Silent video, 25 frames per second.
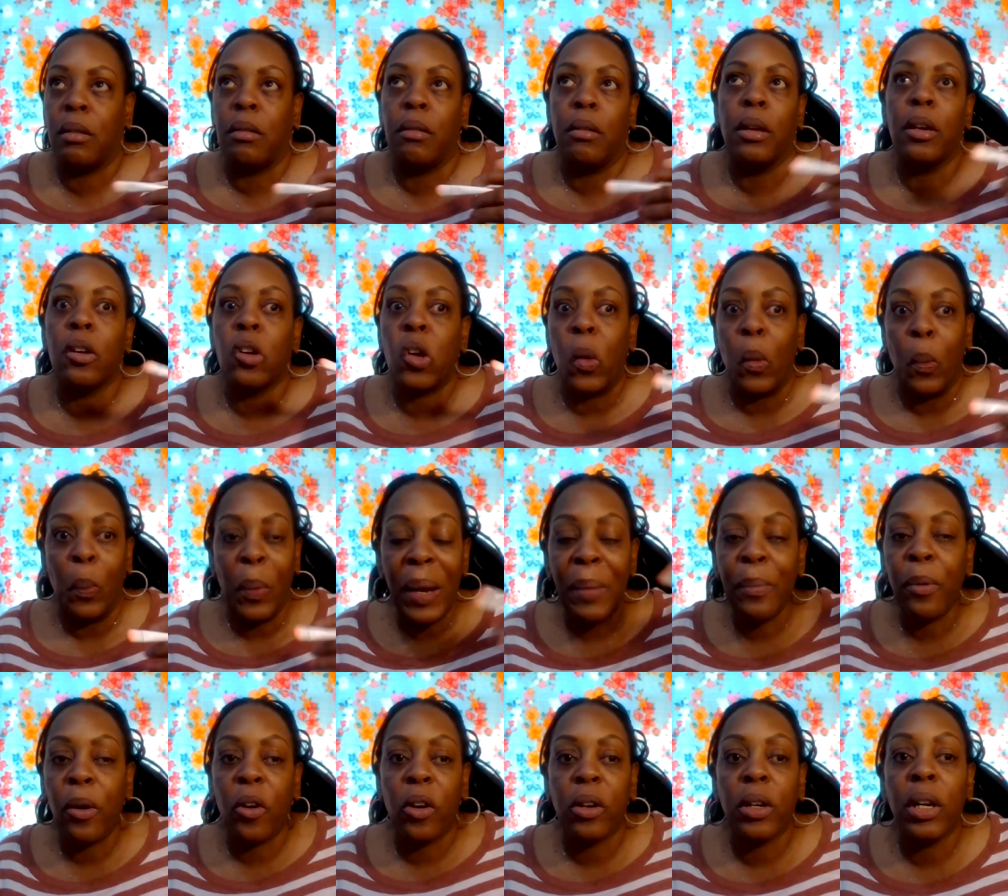you know,
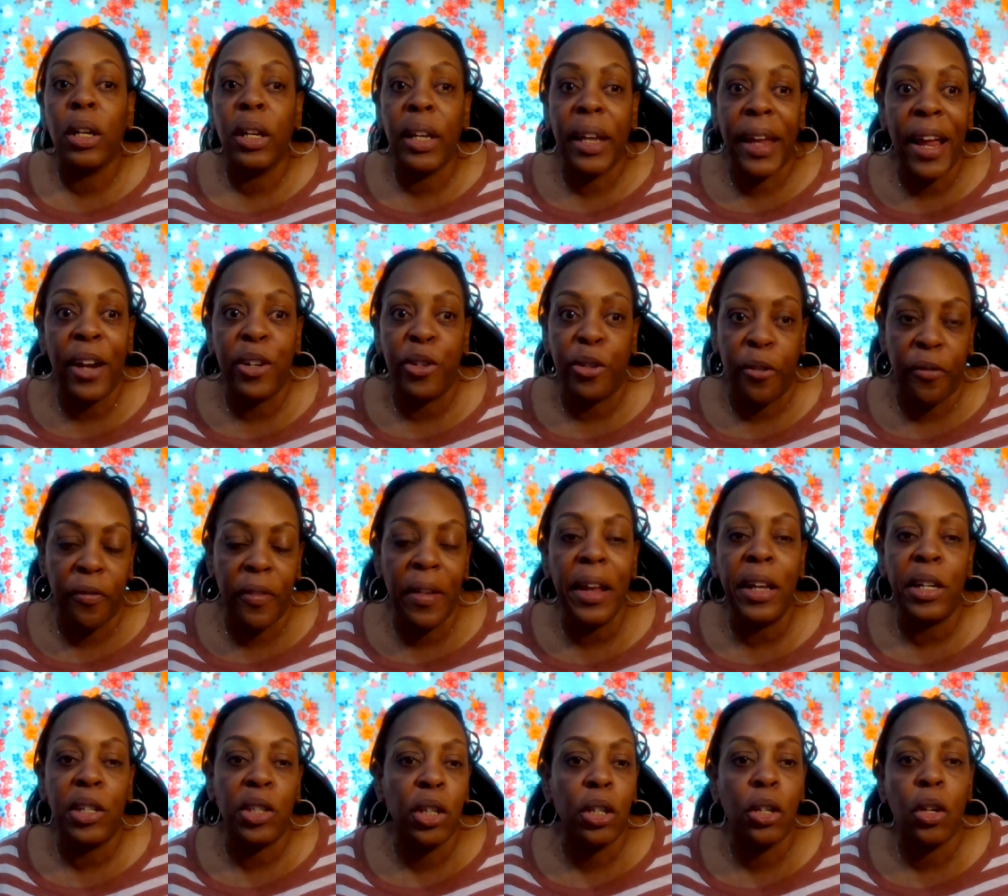people are going to look at your
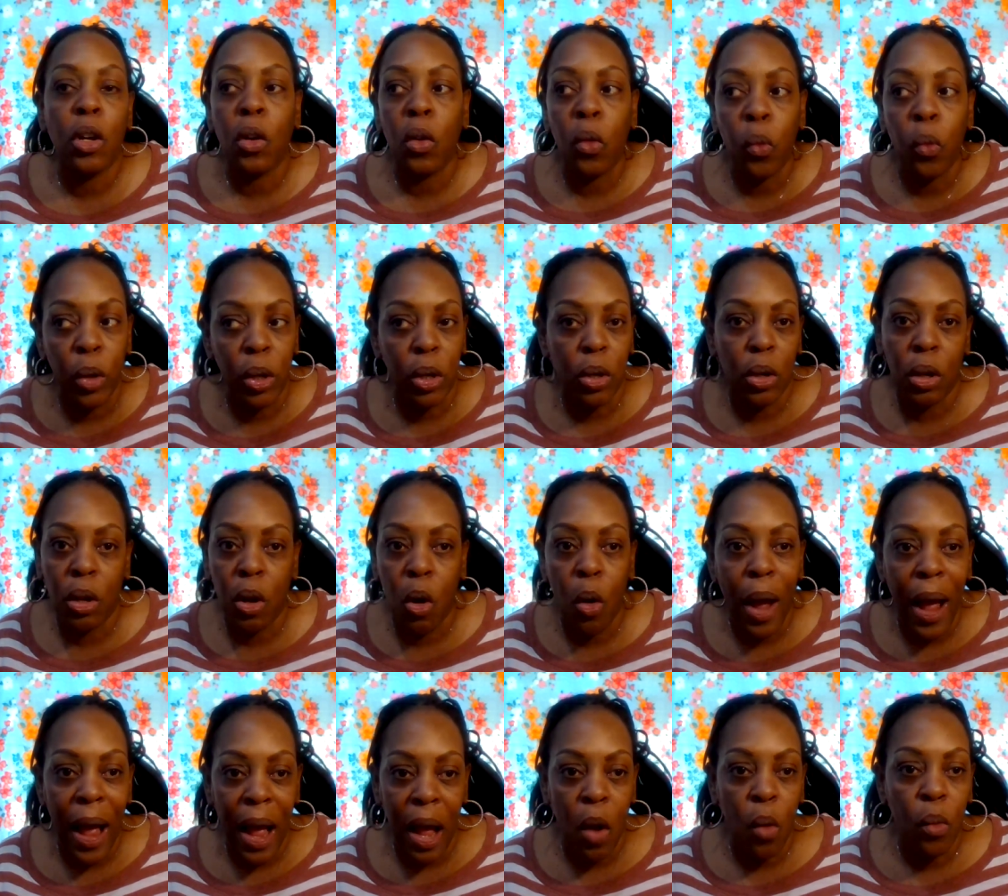face, you know, when you go
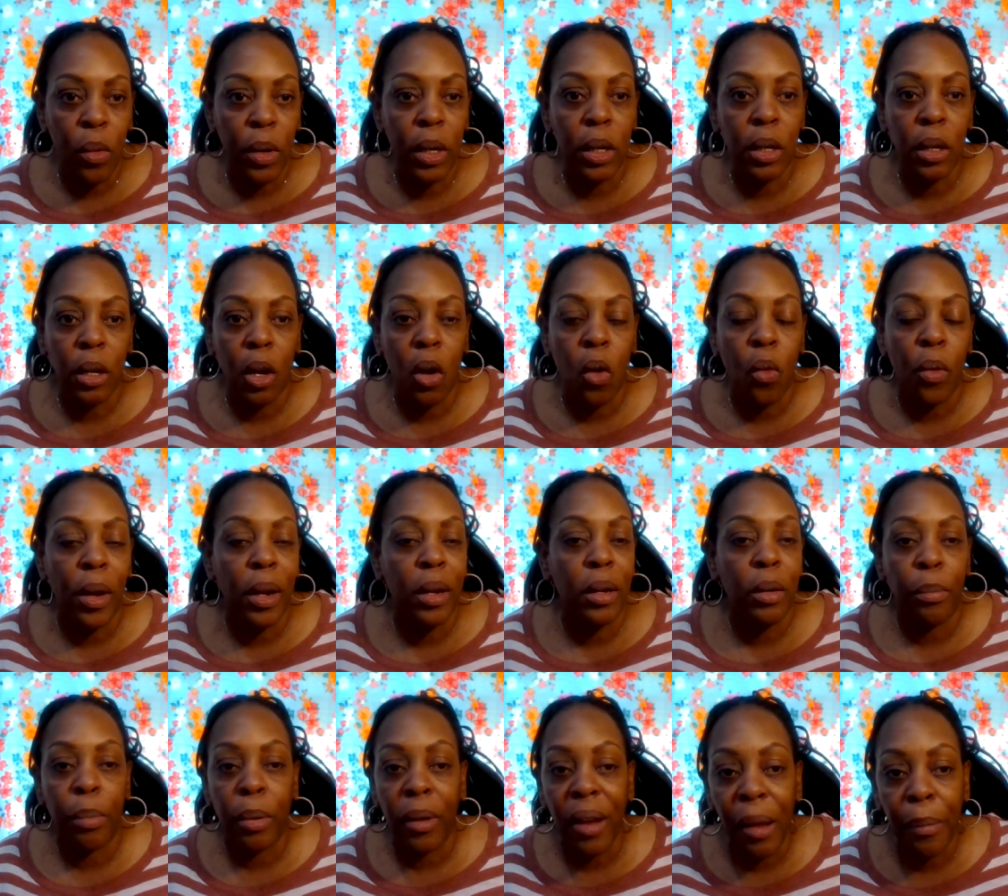out, you know,
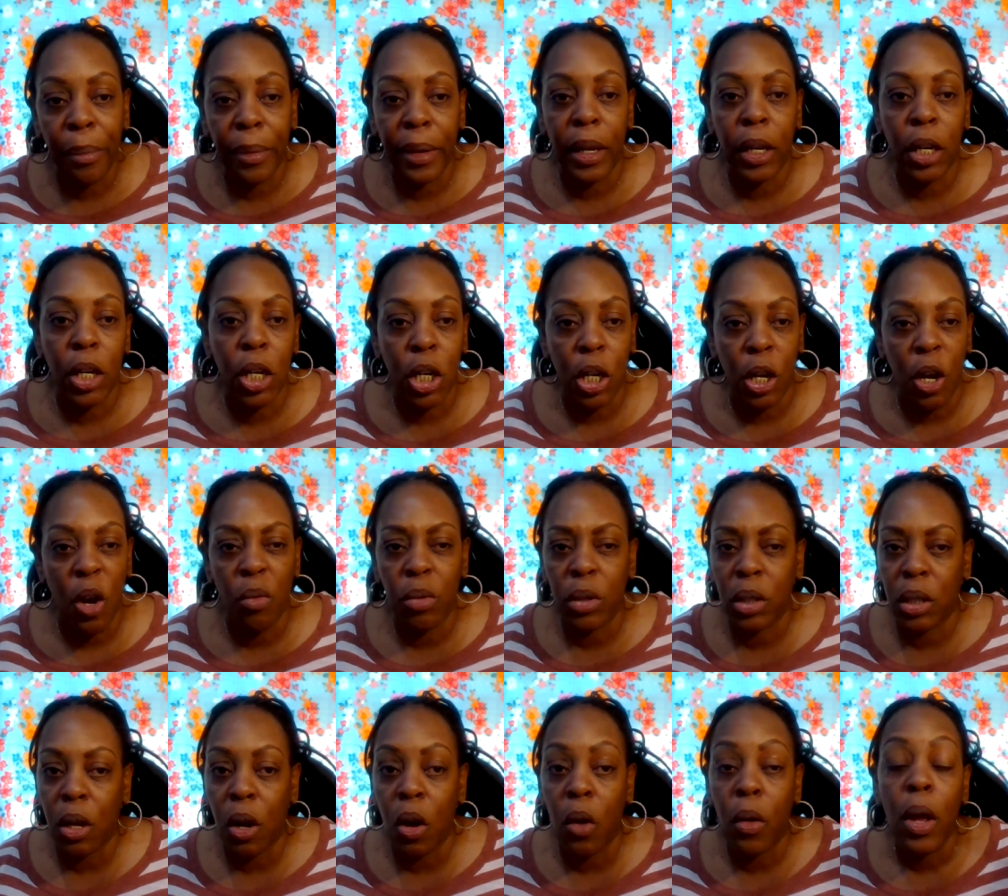in public, you know.
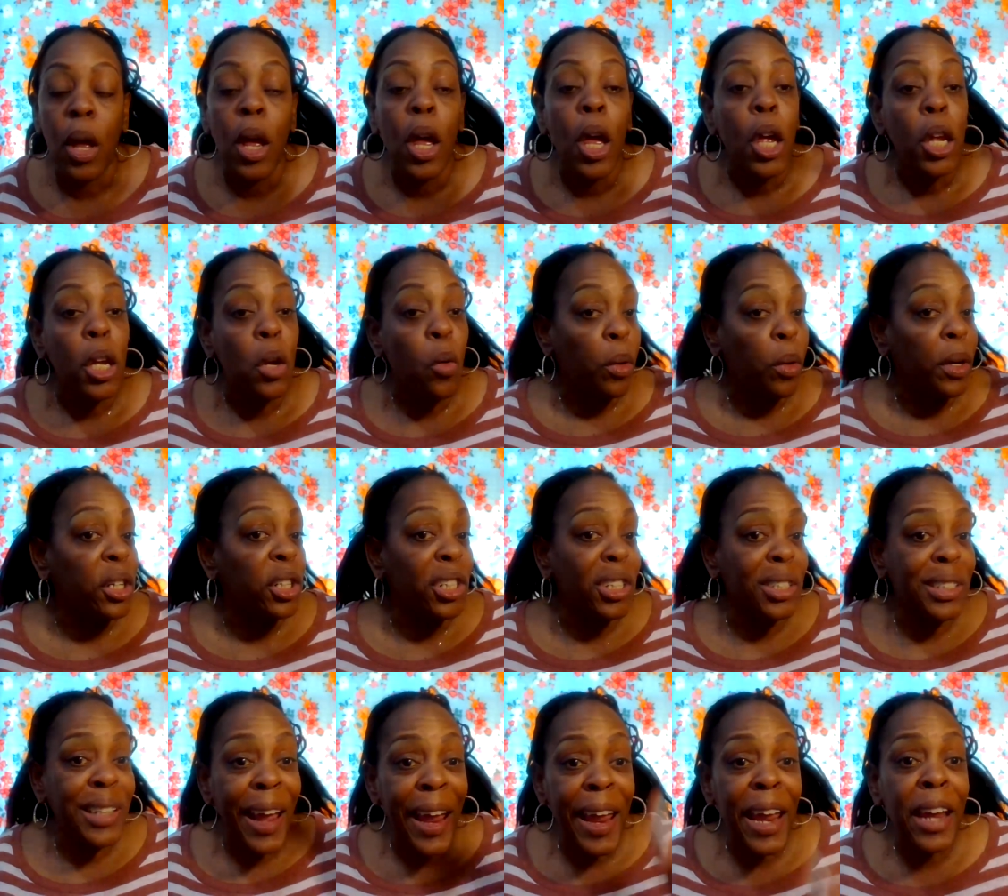So you want to
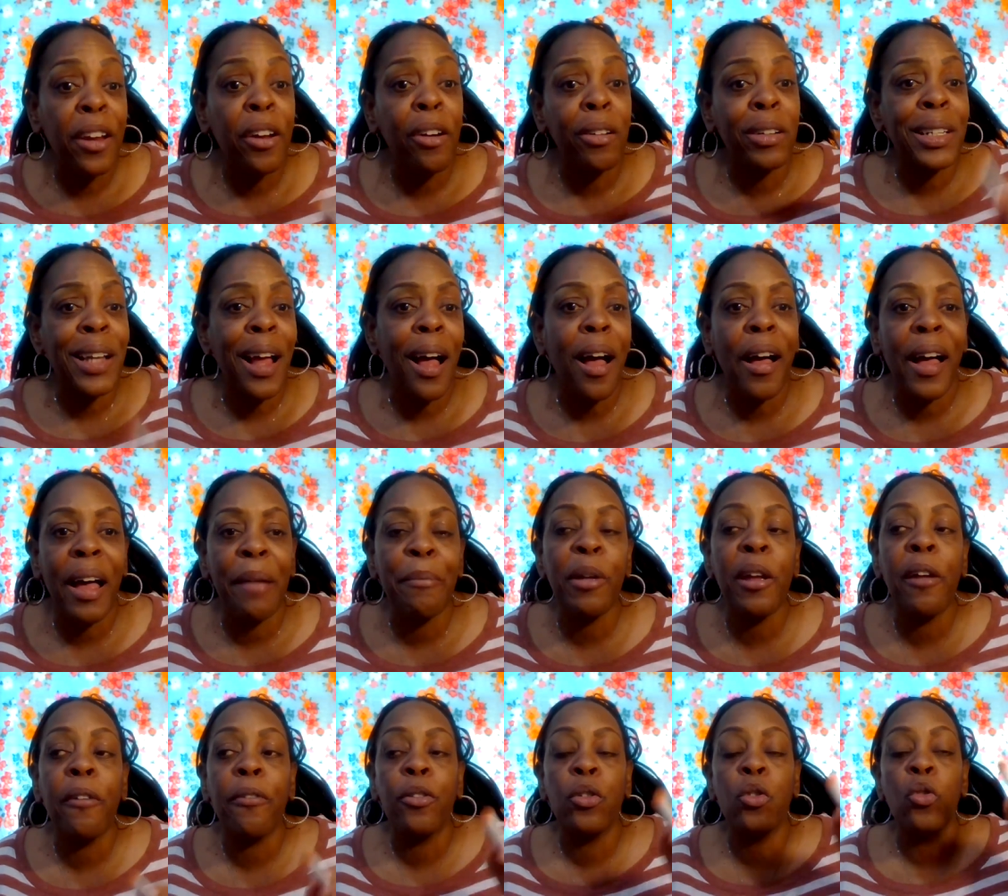just take your time.
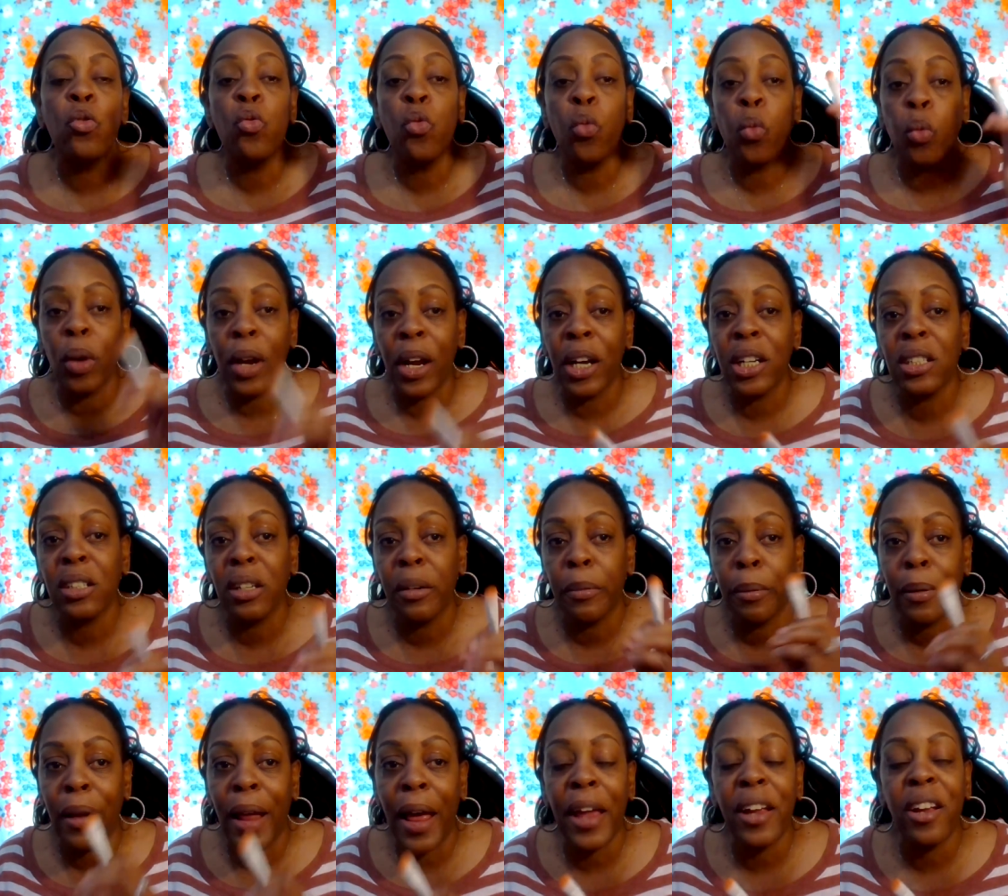If you rush to
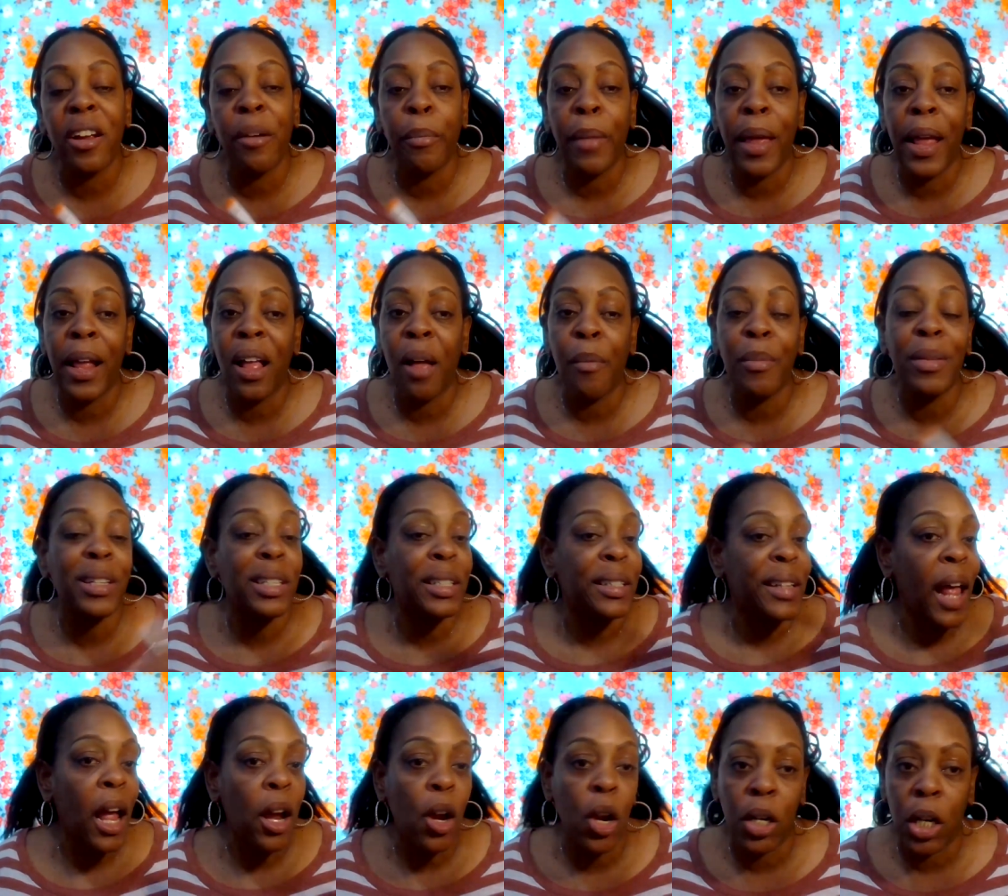apply your makeup, it's
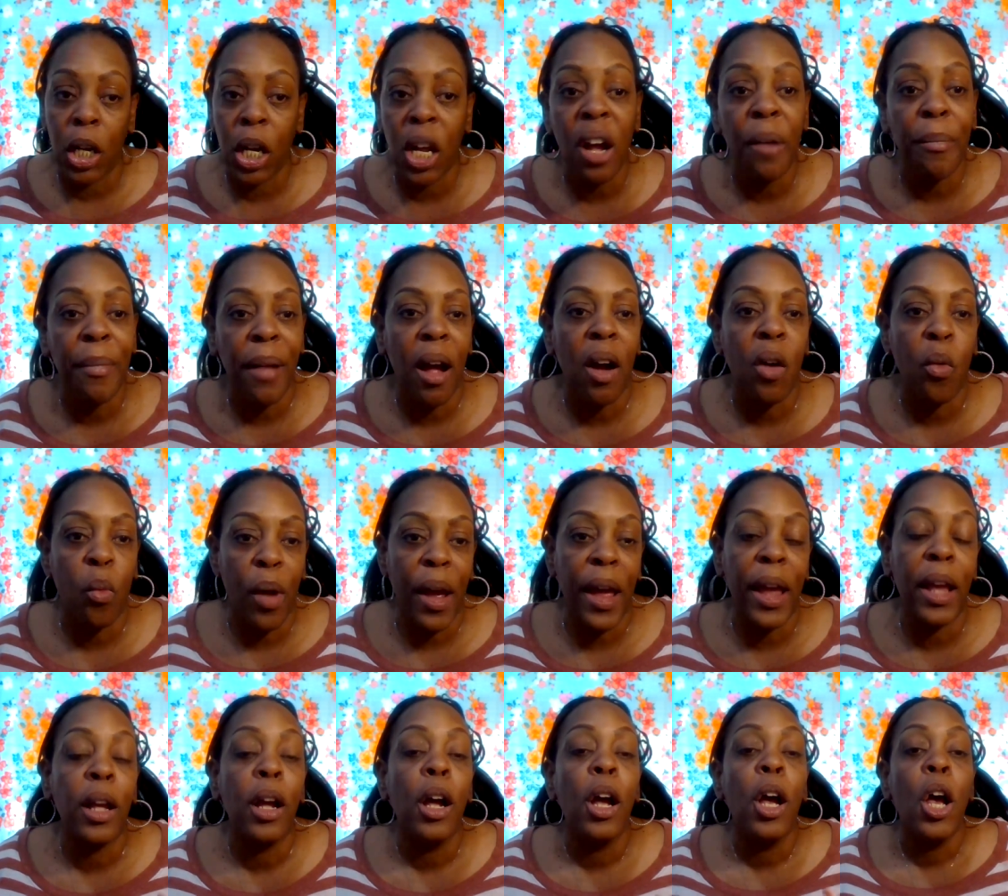not going to come out
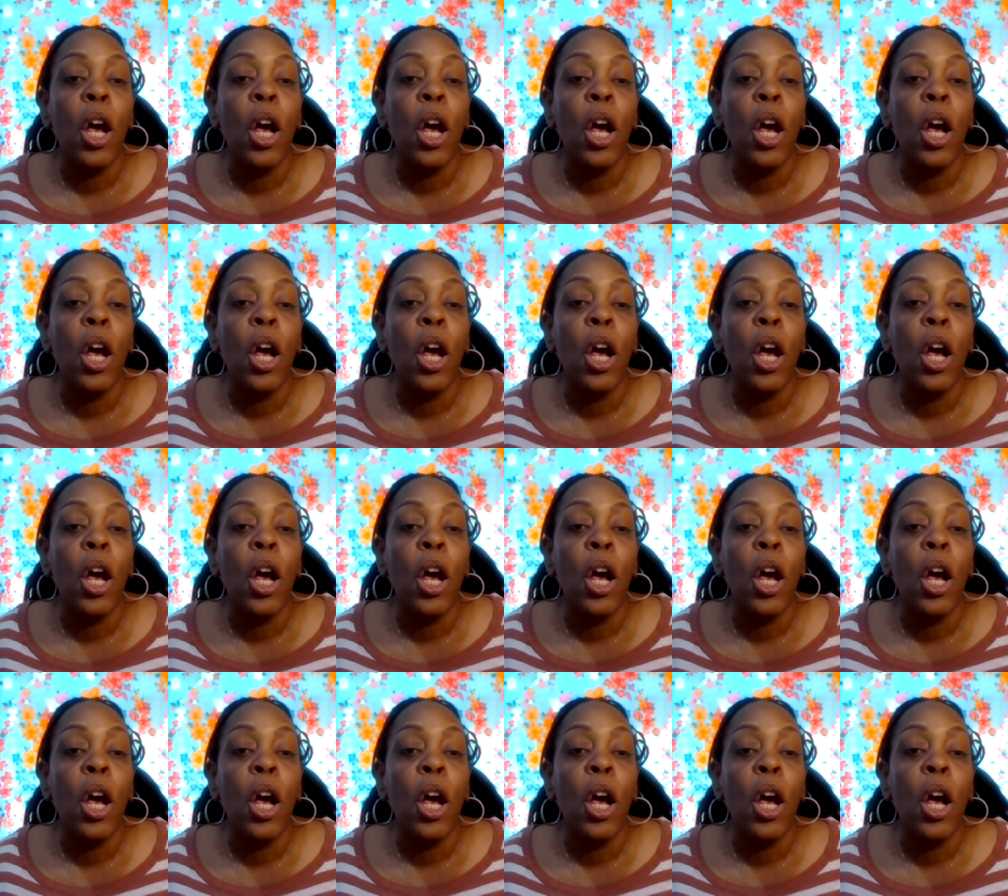right.